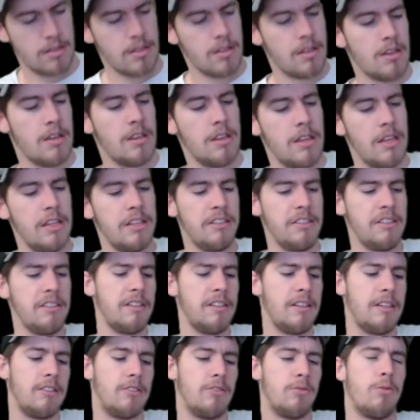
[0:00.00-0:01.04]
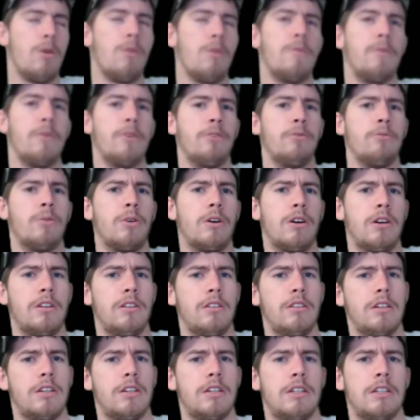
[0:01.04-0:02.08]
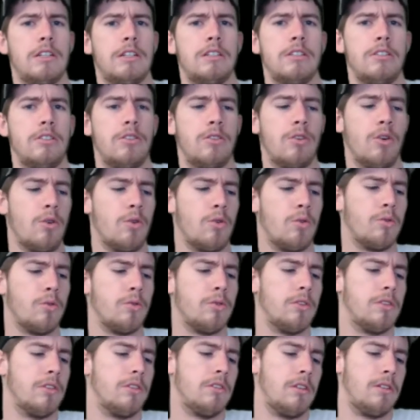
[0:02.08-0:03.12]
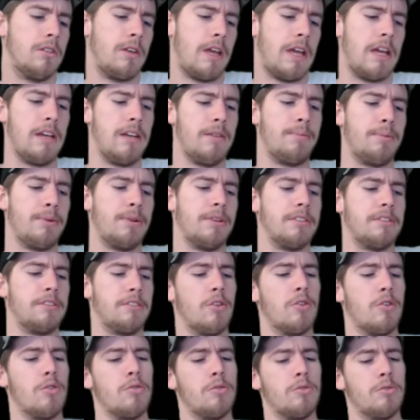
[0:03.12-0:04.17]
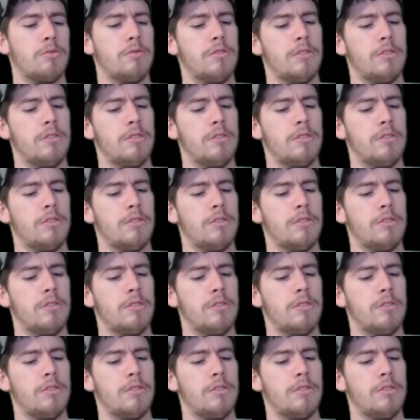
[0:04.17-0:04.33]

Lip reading: this is a 1200 watt gold, 80 plus gold